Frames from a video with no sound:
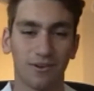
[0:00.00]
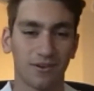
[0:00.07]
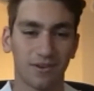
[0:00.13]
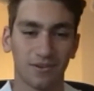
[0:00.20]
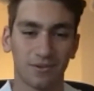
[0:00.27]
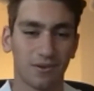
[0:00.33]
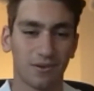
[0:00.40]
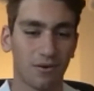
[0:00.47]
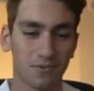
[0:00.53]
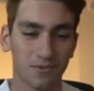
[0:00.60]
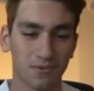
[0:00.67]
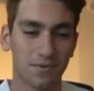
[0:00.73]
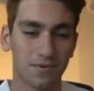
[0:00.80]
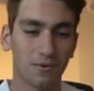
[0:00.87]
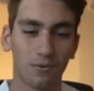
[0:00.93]
It would almost
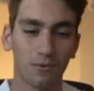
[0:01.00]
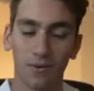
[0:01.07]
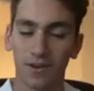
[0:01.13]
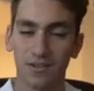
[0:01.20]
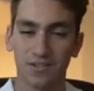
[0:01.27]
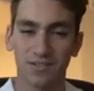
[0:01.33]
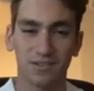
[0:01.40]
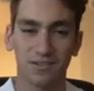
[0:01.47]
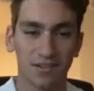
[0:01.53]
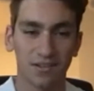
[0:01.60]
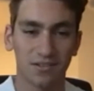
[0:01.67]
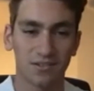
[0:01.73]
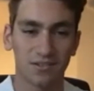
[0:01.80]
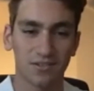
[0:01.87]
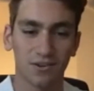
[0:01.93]
be a waste not to just